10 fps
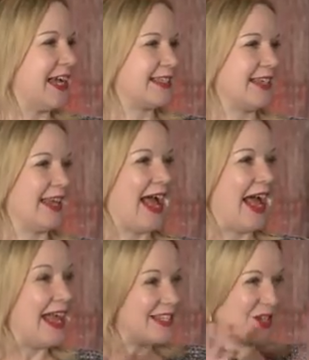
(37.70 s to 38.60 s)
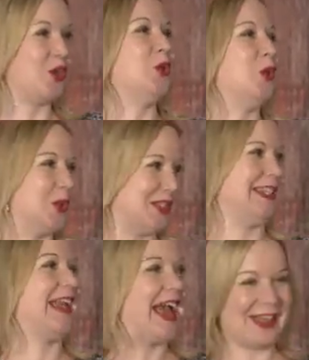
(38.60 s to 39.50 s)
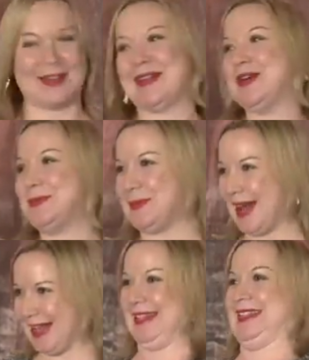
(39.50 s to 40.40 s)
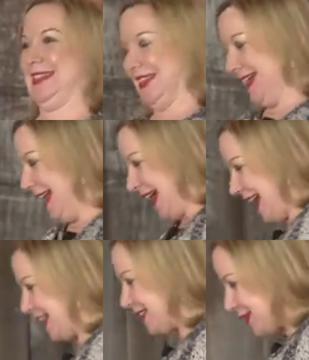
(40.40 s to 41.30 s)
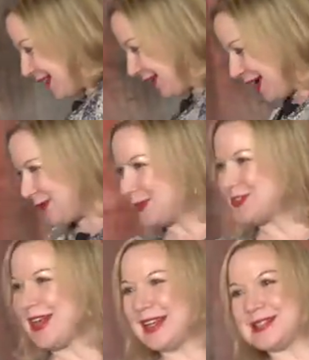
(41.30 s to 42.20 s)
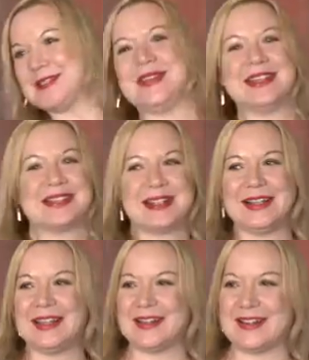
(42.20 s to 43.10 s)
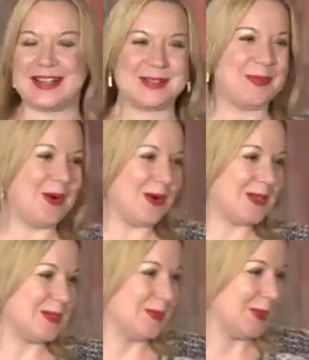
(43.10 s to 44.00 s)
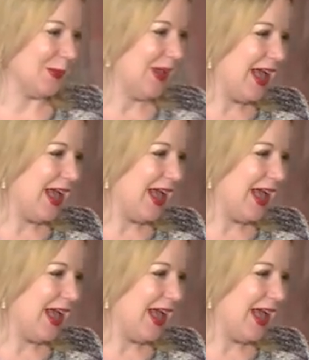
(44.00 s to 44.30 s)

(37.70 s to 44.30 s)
accent and a cold together combined. So I will try to be as clear as possible.